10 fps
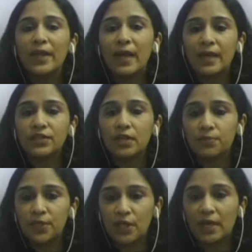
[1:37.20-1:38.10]
enhance our
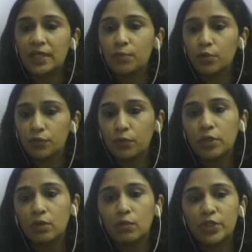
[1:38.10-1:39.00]
specialty
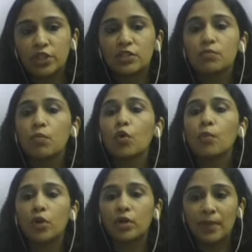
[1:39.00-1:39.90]
portfolio, which is more
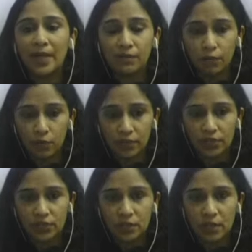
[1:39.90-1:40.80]
bottom line
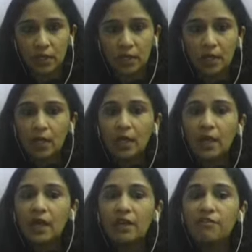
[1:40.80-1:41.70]
focused.
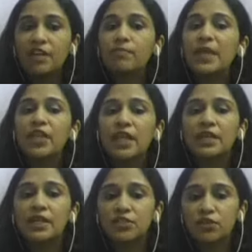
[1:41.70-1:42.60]
We have been the
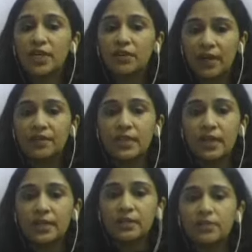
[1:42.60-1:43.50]
industry
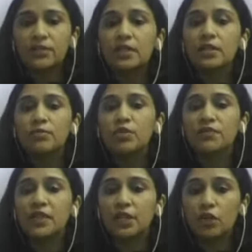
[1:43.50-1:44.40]
trendsetters in terms
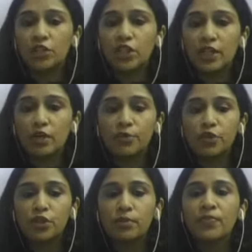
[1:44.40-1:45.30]
of technology
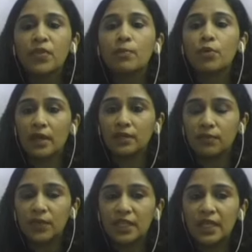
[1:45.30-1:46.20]
adoption,
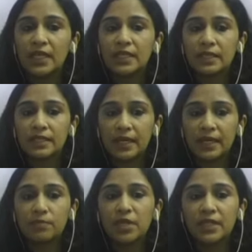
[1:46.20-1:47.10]
productivity,
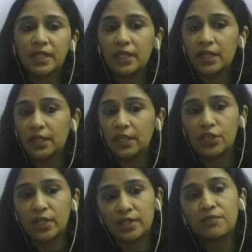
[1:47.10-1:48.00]
sustainability
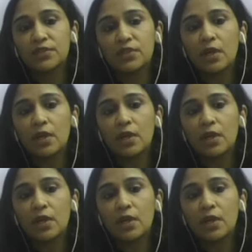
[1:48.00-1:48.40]
initiatives.